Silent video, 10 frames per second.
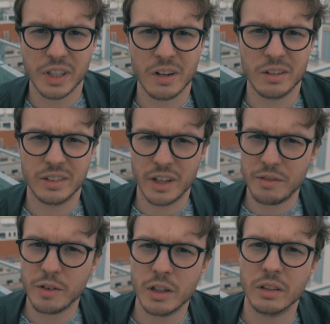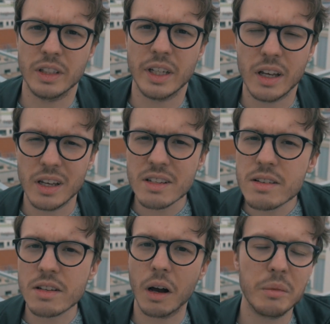There definitely is
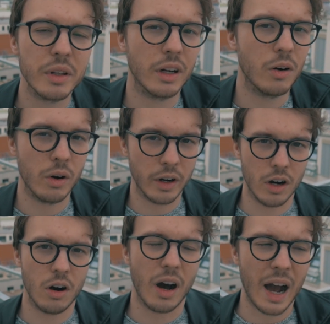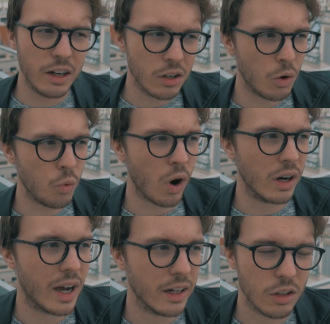something going on. I don't know
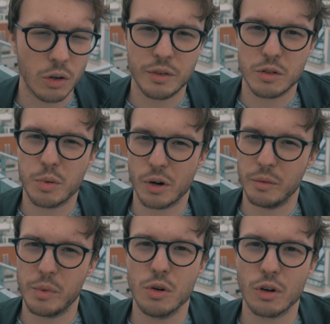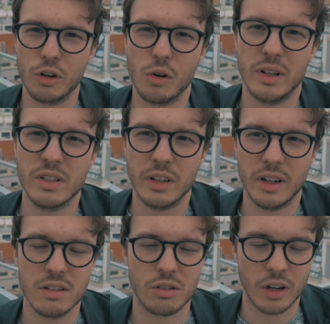what, I don't know if it's pure
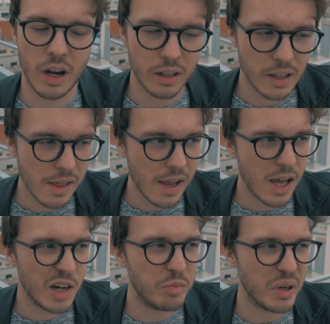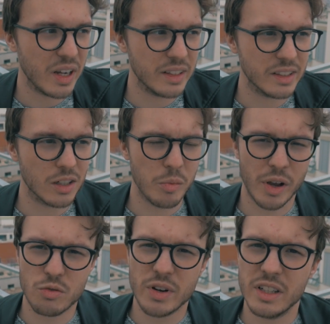coincidence or not, but you know, my
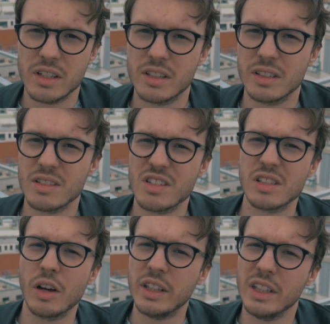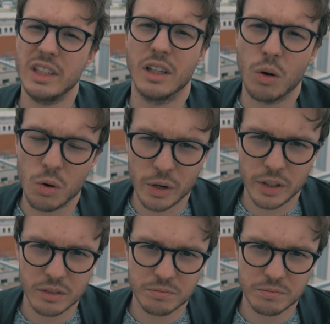reach is slightly lowered